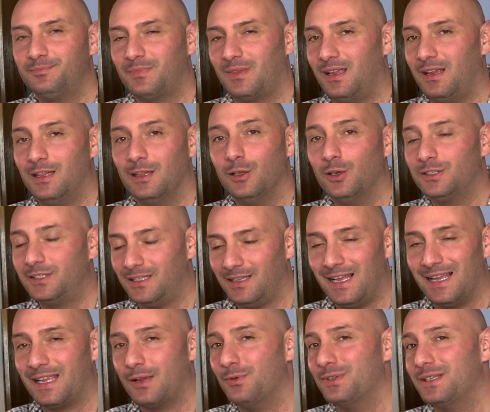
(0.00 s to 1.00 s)
It looked
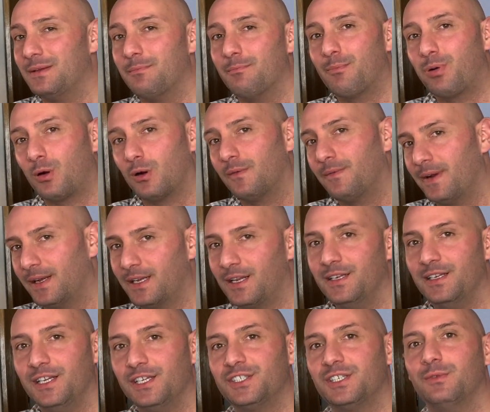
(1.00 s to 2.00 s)
like it was in perfect
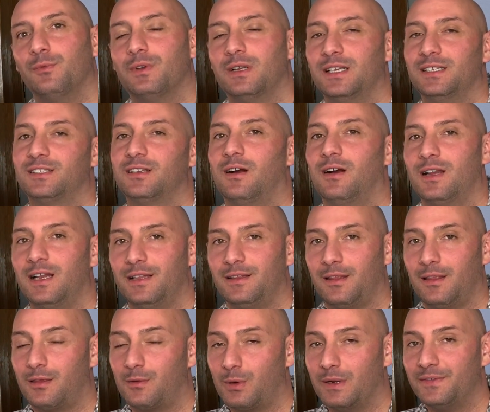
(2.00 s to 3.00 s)
condition when I saw it at
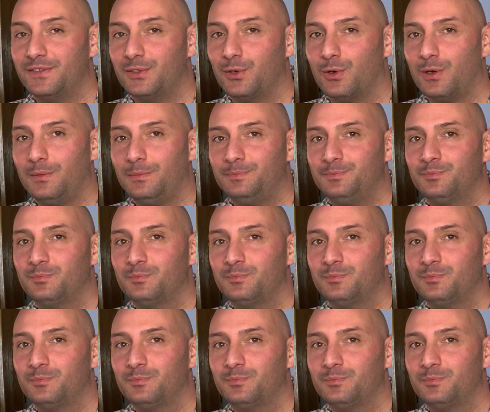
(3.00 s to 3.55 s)
the thrift store.